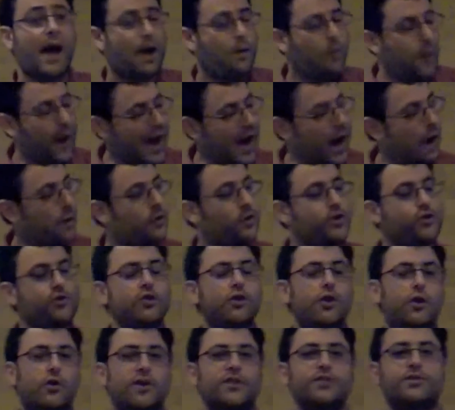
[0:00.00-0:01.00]
How are you
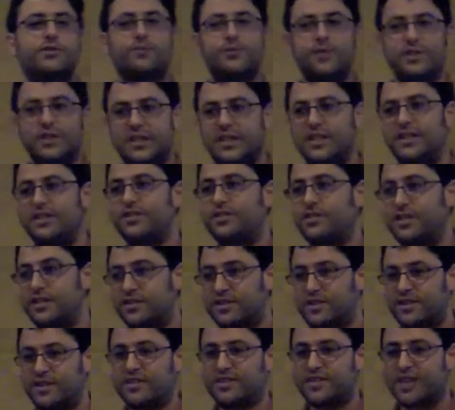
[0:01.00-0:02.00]
going to release
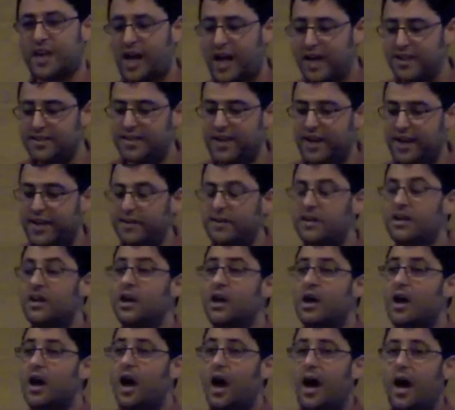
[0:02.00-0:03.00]
this content
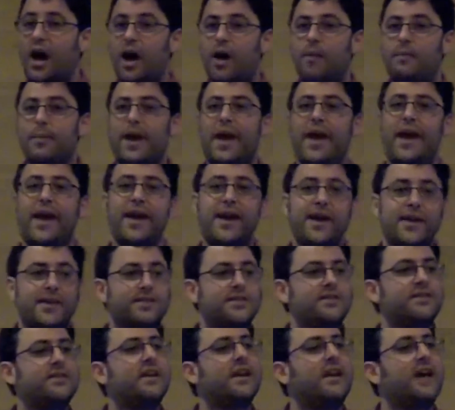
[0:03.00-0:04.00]

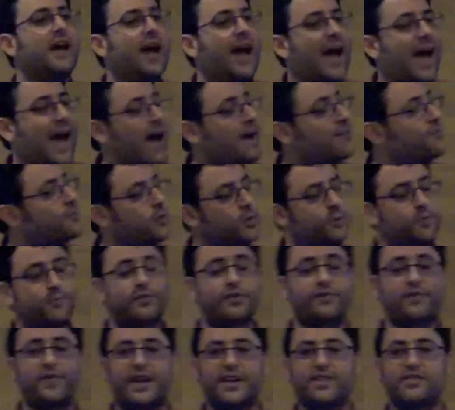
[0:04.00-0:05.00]
and have room
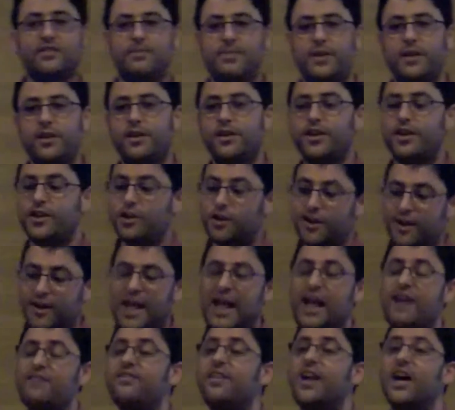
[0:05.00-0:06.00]
for flexibility? You're going to
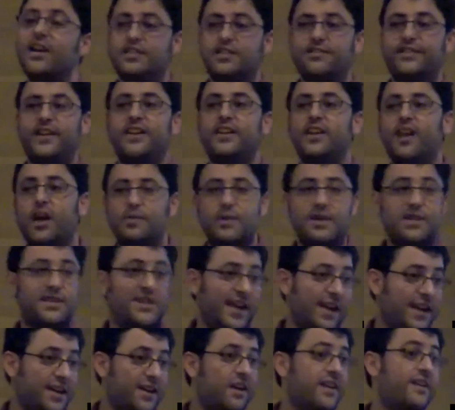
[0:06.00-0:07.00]
have lots of incoming
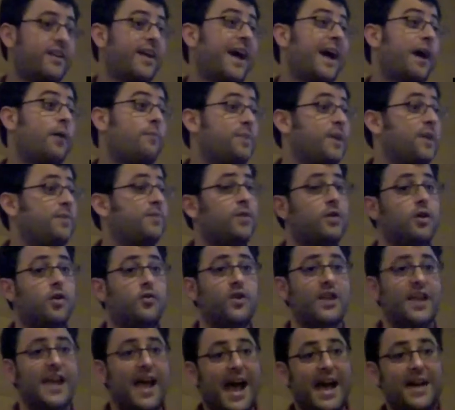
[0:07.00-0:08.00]
data on how people are
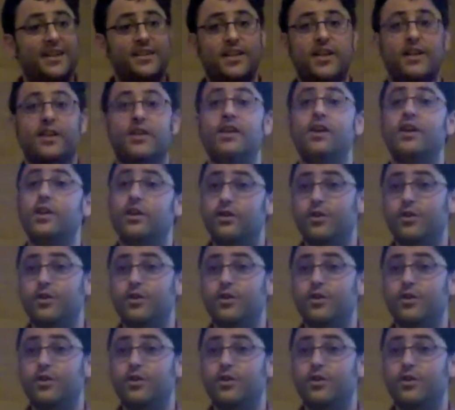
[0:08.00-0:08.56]
reacting.